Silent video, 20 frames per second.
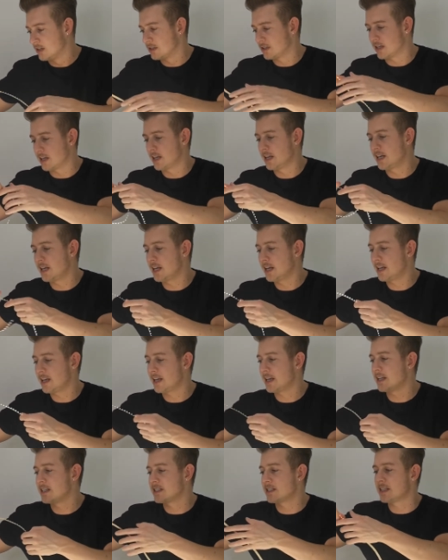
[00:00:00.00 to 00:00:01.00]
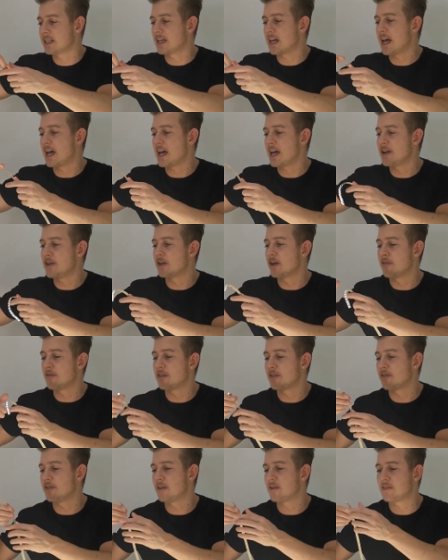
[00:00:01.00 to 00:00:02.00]
so here is the end of
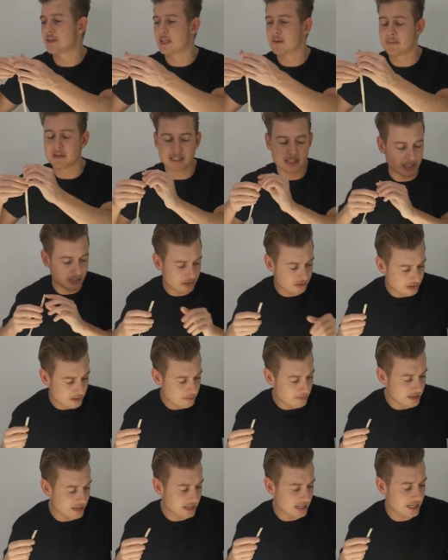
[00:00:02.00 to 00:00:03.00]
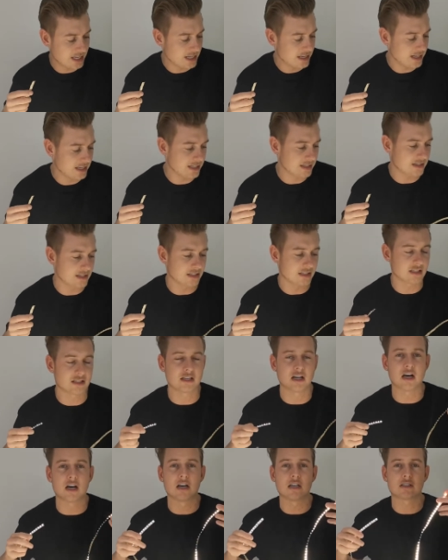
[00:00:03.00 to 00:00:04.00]
the 15 meter strip and here is the
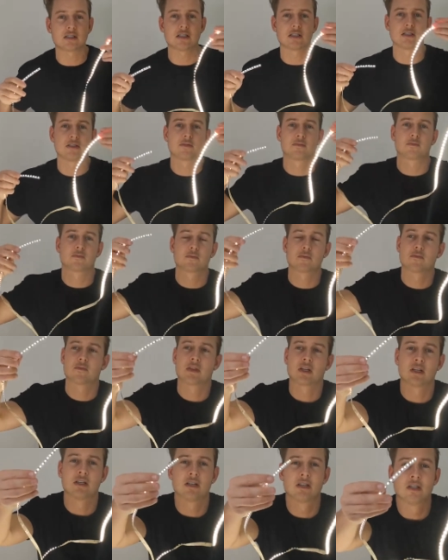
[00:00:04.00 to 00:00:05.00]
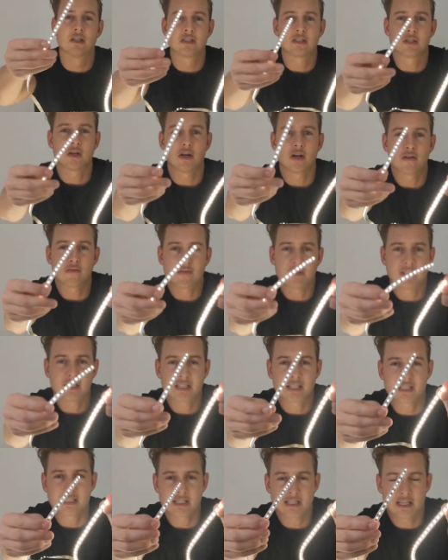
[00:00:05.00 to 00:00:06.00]
start so hopefully
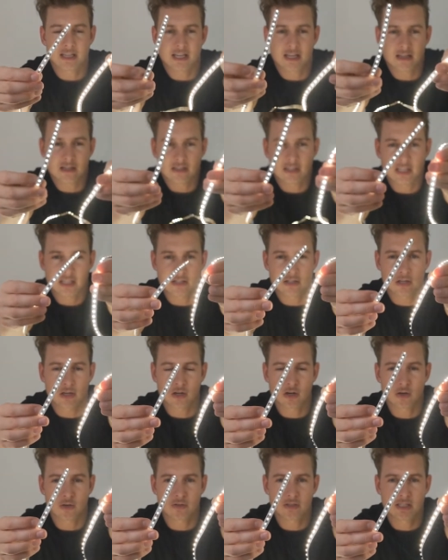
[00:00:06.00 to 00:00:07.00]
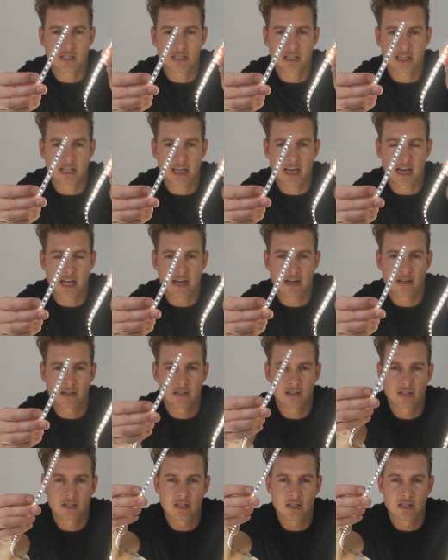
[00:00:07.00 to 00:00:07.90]
you can see that Get as close as I can.